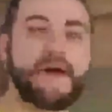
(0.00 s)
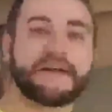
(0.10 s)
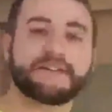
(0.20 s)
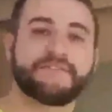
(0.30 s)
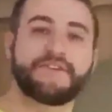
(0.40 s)

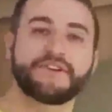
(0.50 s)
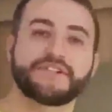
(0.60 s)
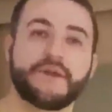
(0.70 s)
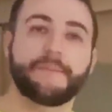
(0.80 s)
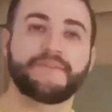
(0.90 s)
that
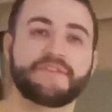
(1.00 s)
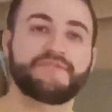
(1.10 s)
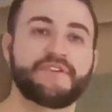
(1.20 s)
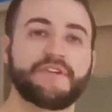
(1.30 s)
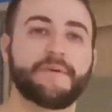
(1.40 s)
finishes up this
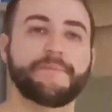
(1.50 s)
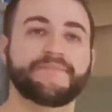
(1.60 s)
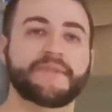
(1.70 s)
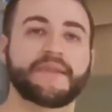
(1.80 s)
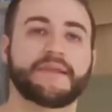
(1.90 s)
video.
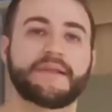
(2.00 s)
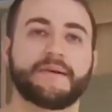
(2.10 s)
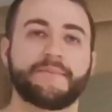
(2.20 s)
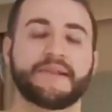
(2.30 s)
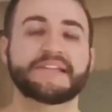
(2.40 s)

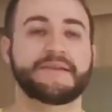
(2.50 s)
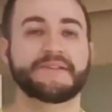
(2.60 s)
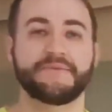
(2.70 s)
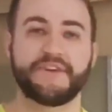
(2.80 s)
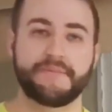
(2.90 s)
Please leave me
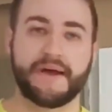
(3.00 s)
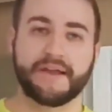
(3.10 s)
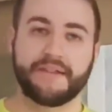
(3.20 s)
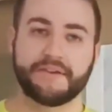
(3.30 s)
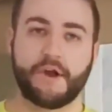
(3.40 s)
some
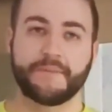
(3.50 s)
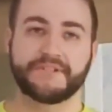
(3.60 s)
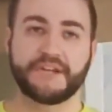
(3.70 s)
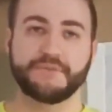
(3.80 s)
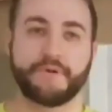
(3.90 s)
feedback in the comment
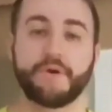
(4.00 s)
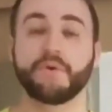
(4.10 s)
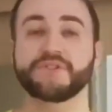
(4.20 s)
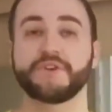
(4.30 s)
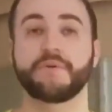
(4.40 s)
section below, and
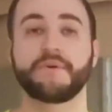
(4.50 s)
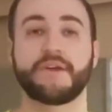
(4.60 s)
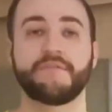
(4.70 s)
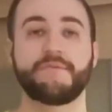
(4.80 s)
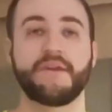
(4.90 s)
also
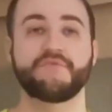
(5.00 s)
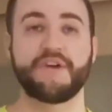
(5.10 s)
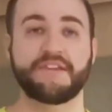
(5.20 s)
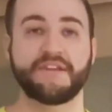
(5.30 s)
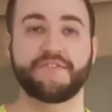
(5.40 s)
give me a
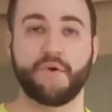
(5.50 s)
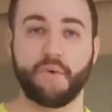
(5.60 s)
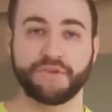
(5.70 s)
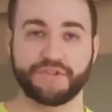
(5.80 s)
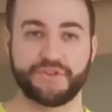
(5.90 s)
rating for
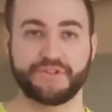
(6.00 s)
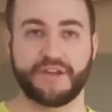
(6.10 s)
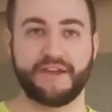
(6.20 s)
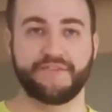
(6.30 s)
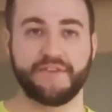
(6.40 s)
all the shirts
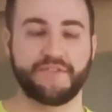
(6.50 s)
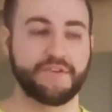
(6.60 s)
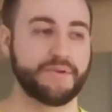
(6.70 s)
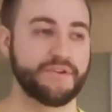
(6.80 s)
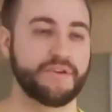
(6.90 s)
I've given
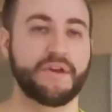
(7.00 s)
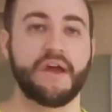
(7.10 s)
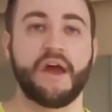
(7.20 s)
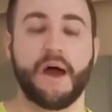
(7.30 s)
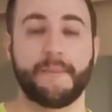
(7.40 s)
you in here.
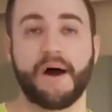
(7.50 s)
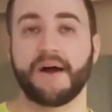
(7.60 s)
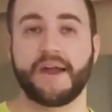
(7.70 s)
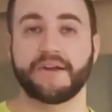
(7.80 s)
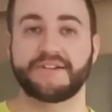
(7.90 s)
A
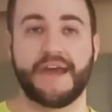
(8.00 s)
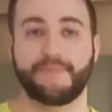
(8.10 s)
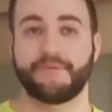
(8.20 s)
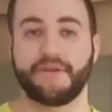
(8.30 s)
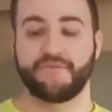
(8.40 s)
mark out of 10
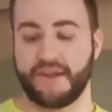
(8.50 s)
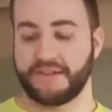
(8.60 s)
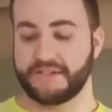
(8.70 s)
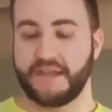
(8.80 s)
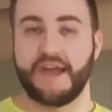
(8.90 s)
would be great.